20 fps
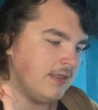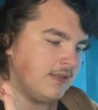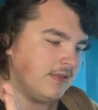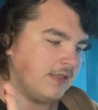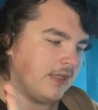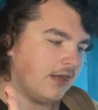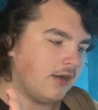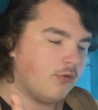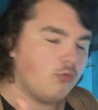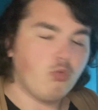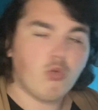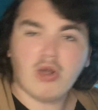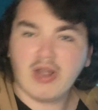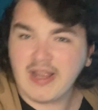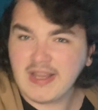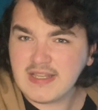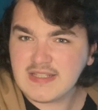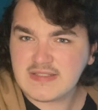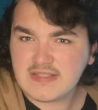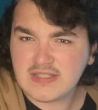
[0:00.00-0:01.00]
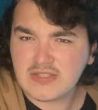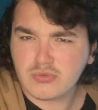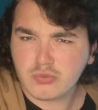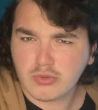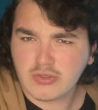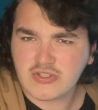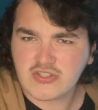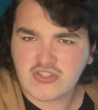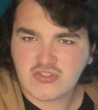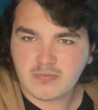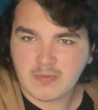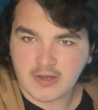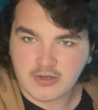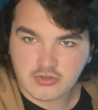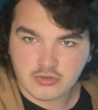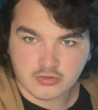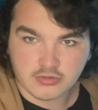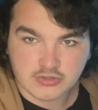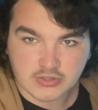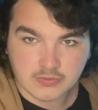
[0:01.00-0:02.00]
Now, why is this one
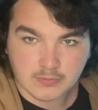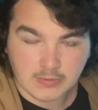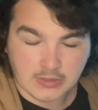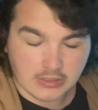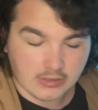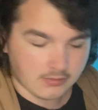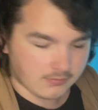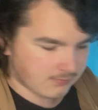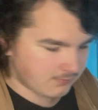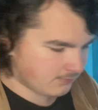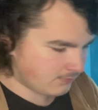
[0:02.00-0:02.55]
special to me?